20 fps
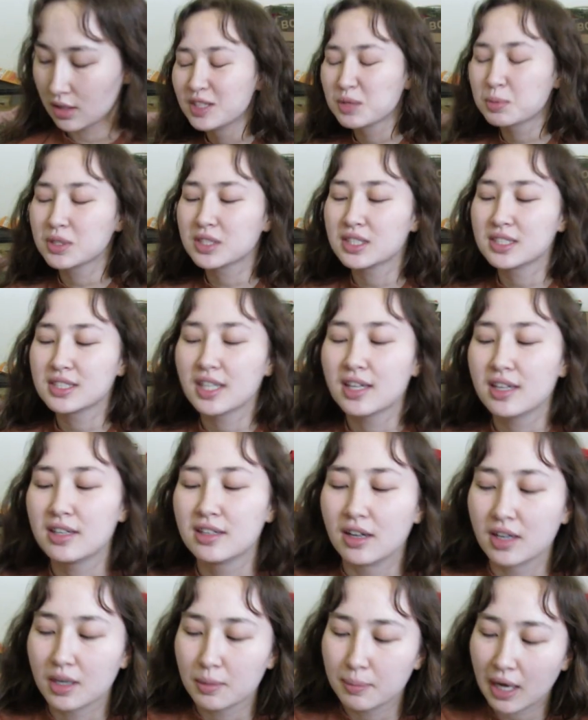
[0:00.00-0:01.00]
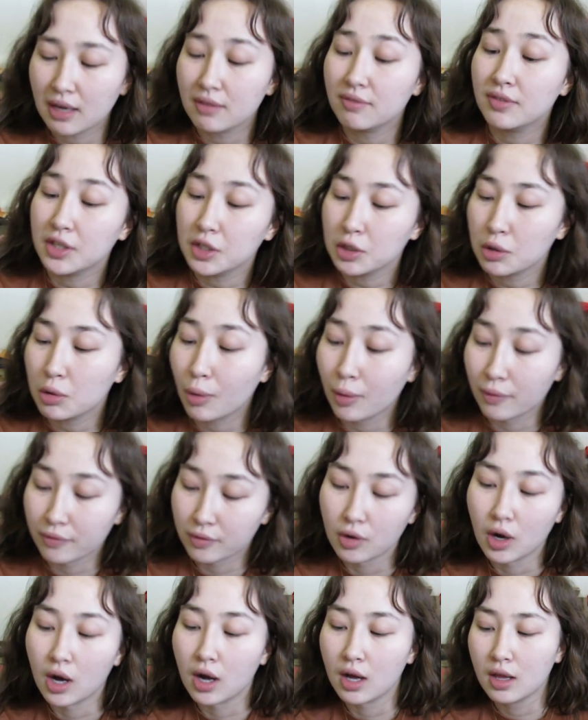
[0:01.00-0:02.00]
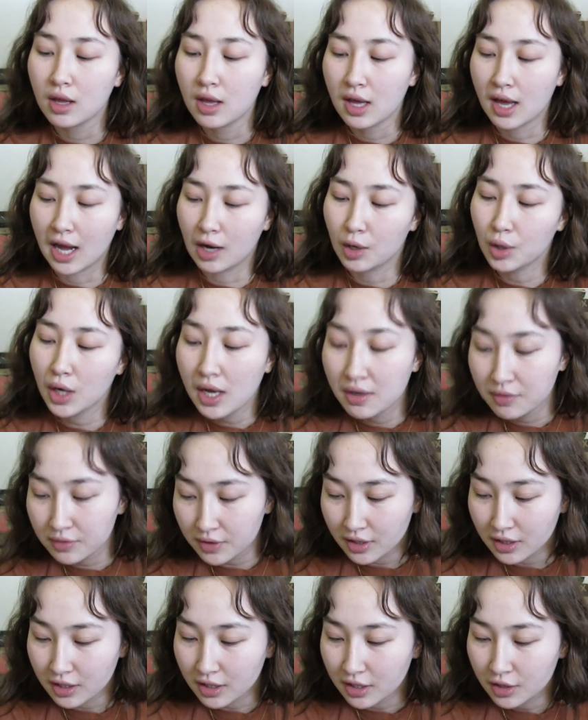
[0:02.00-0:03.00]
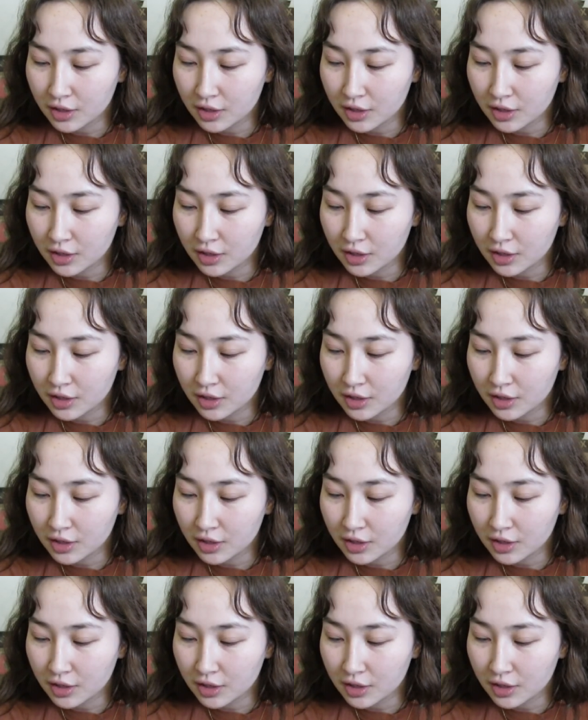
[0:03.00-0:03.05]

This person said, not a bad video overall. However,